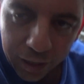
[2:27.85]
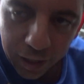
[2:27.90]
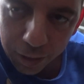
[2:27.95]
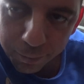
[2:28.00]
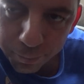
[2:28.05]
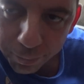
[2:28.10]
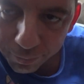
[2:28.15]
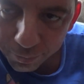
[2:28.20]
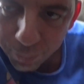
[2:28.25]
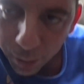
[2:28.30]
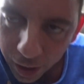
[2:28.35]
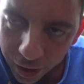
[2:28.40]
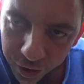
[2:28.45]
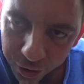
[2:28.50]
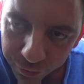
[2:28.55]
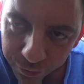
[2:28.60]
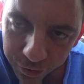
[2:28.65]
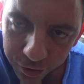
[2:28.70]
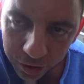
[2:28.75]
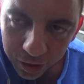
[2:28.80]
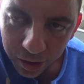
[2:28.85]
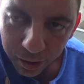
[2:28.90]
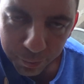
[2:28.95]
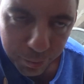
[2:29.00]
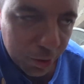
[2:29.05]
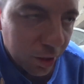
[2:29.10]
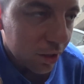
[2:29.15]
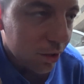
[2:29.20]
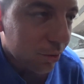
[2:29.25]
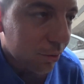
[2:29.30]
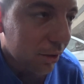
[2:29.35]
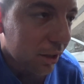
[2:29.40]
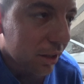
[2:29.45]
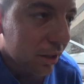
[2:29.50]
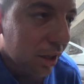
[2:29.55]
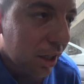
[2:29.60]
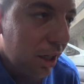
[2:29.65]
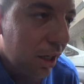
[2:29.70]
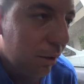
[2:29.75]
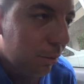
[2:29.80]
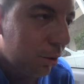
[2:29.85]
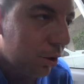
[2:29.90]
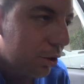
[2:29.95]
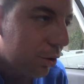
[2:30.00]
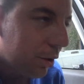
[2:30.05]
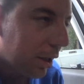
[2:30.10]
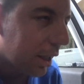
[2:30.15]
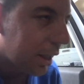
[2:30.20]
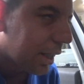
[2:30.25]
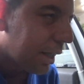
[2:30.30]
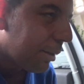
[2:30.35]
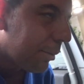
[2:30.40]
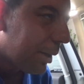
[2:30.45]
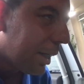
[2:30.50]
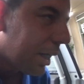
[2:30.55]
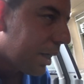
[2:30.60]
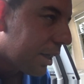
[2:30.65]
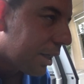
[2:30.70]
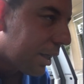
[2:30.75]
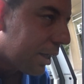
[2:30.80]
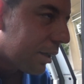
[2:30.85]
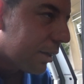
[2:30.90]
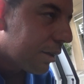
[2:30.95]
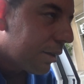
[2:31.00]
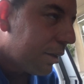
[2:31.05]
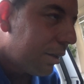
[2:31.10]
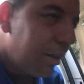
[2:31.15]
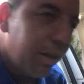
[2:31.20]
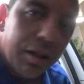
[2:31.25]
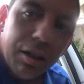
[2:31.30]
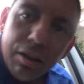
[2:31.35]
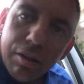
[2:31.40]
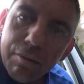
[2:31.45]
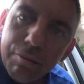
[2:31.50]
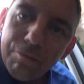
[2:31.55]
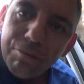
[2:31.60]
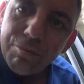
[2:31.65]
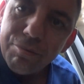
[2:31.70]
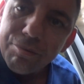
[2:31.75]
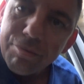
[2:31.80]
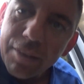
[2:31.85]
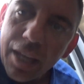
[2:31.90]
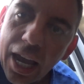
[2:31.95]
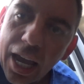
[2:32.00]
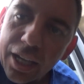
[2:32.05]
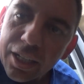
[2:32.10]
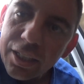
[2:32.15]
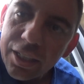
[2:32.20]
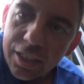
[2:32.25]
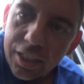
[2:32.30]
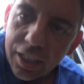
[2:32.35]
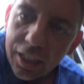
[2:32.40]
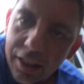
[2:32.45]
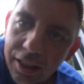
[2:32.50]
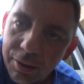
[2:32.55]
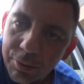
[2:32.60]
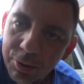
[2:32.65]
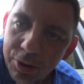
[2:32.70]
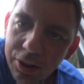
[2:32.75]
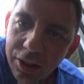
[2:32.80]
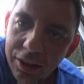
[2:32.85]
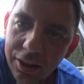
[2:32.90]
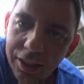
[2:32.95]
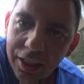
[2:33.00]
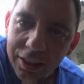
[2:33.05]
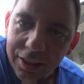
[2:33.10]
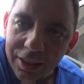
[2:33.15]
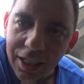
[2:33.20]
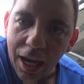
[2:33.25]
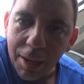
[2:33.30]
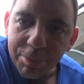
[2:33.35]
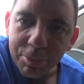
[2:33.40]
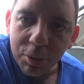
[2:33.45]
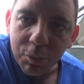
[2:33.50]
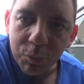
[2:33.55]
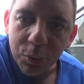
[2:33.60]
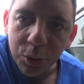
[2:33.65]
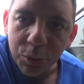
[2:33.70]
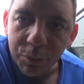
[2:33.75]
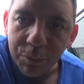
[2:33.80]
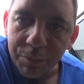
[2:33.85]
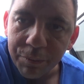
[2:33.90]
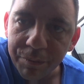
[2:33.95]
got buyers for Slim PS3s. What'd you get, Kiwi? Anything? Nah, he didn't get anything. We'll see you at the next stop. Whoa.